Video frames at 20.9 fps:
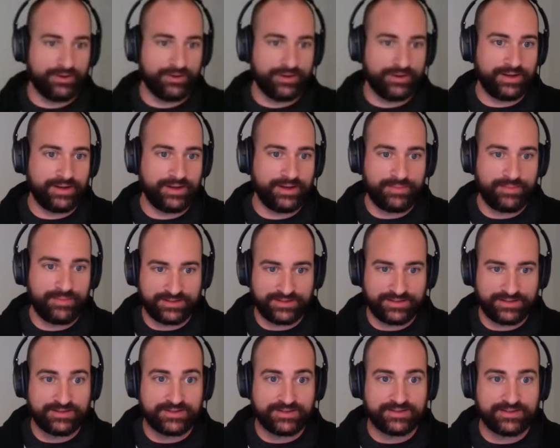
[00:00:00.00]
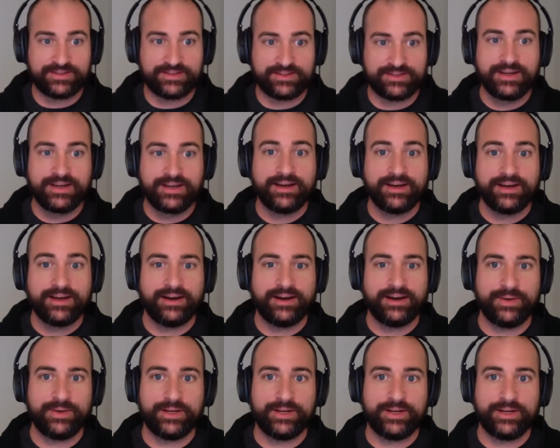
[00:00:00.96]
and that makes sense.
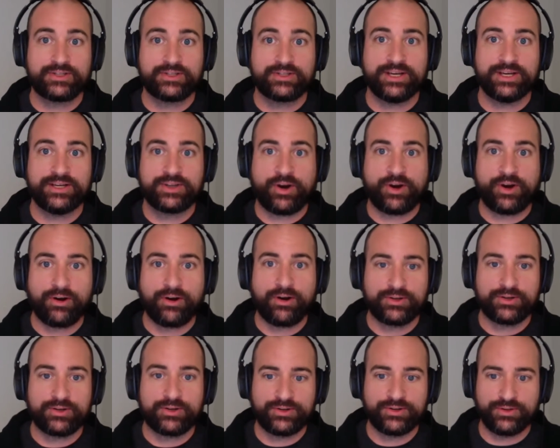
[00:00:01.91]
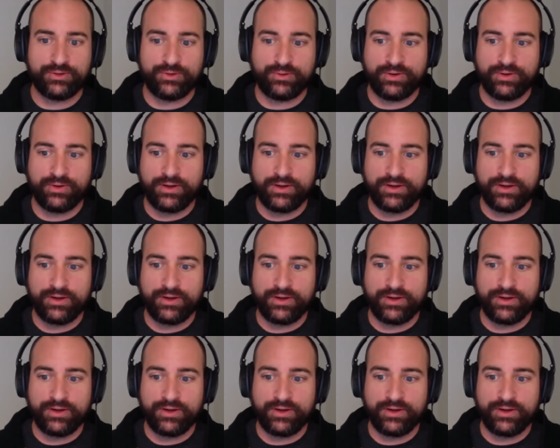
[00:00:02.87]
It's hard to.